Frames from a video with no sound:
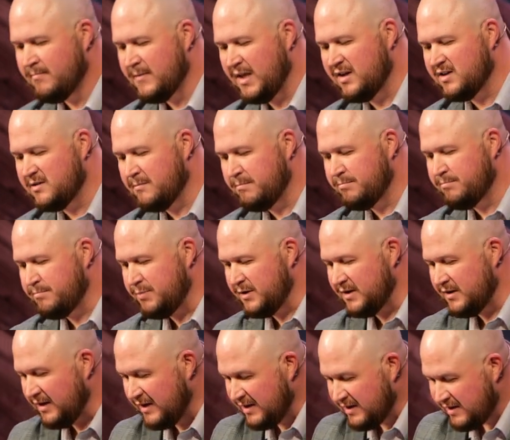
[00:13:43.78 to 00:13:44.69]
Uh,
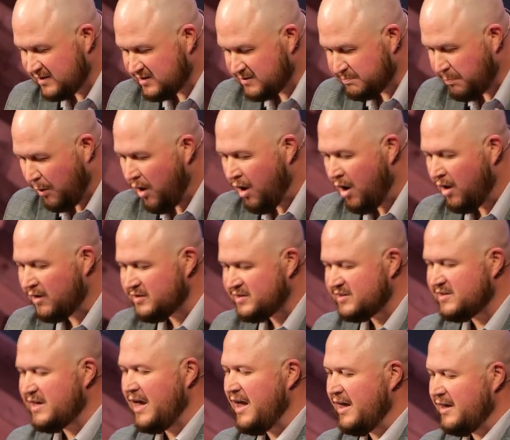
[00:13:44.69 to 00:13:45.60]
but as Paul
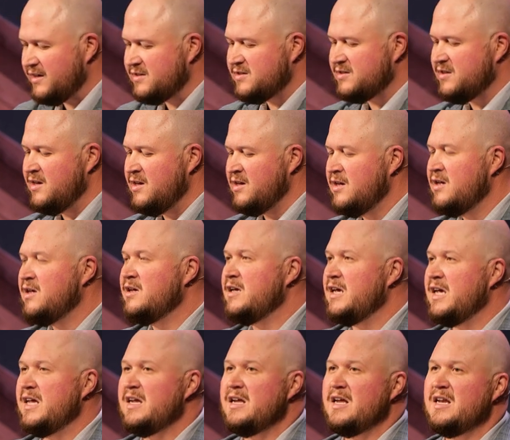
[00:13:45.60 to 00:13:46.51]
says,
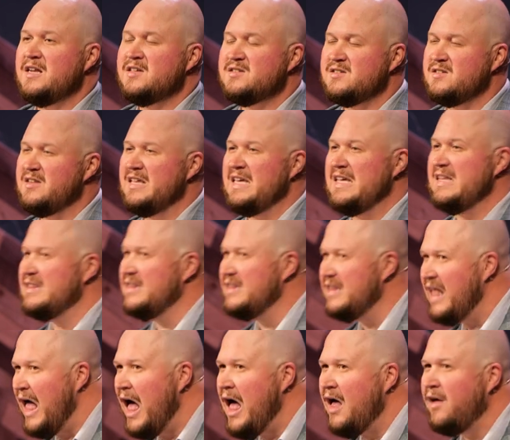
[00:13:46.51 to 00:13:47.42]
it is the
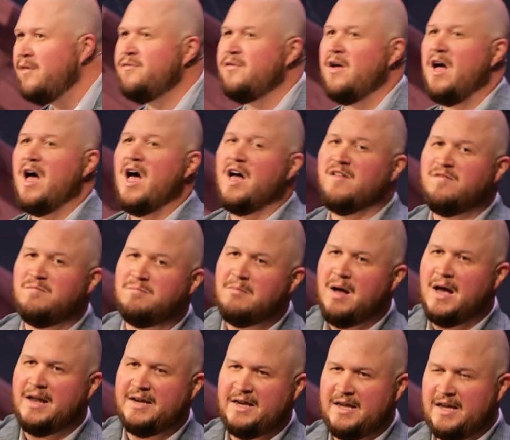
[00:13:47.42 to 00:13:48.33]
love of
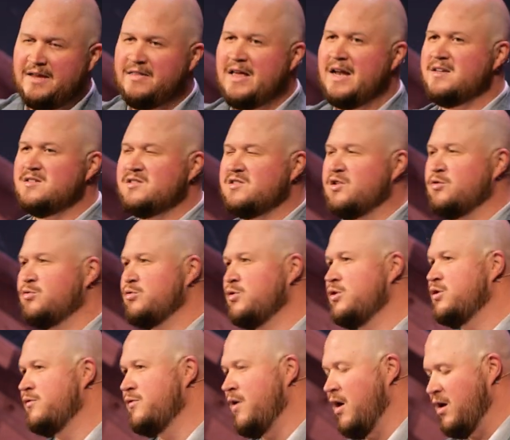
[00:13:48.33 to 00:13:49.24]
money that is the
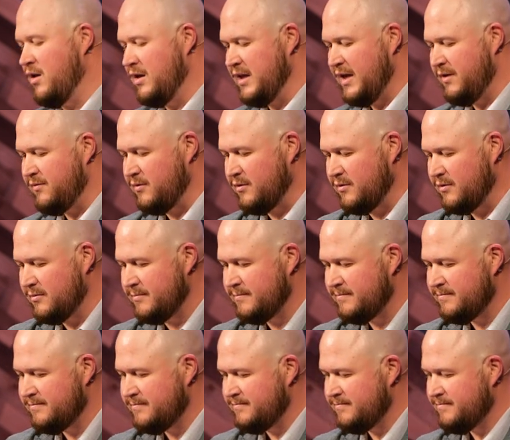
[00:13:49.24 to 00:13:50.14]
root of all evil
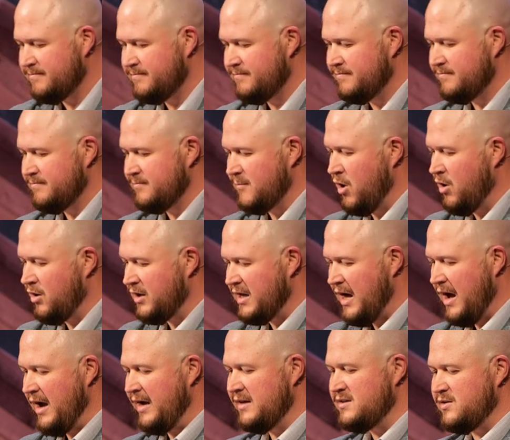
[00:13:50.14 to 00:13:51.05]
all
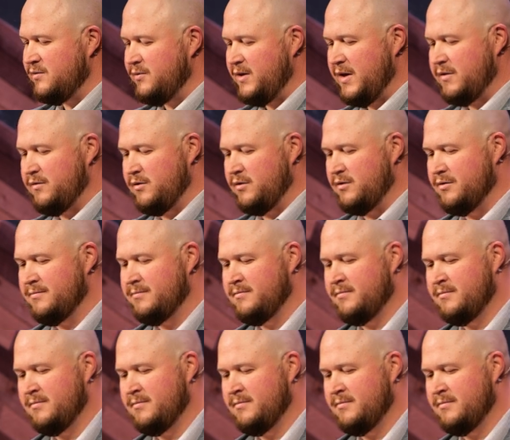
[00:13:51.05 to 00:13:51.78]
kinds of evil.